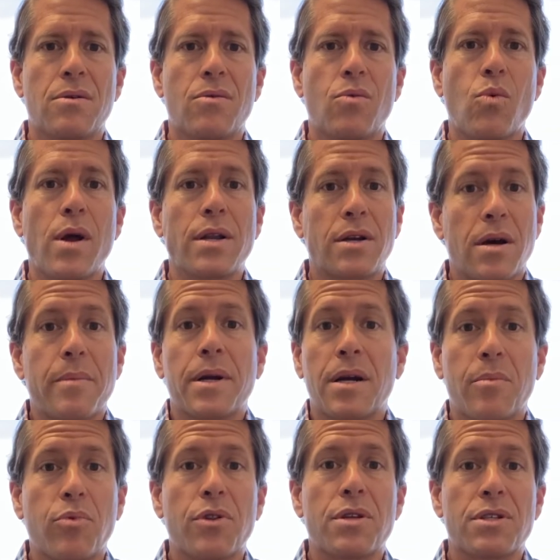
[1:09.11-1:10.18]
when coming
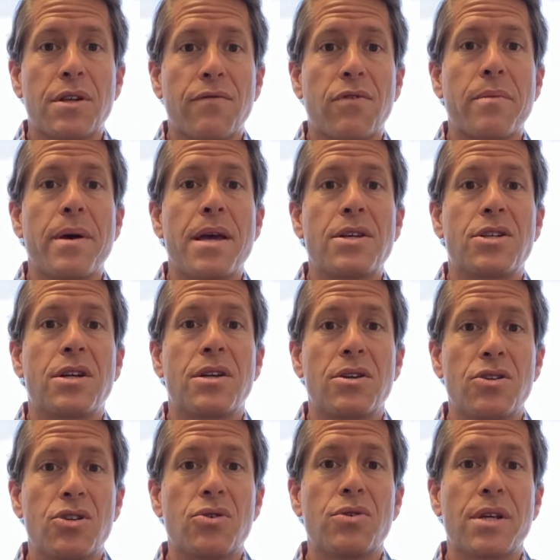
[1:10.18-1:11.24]
up with this information and
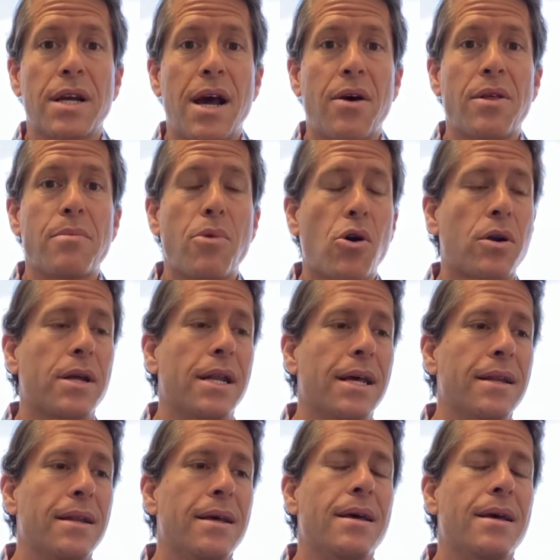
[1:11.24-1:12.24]
choosing how they market it.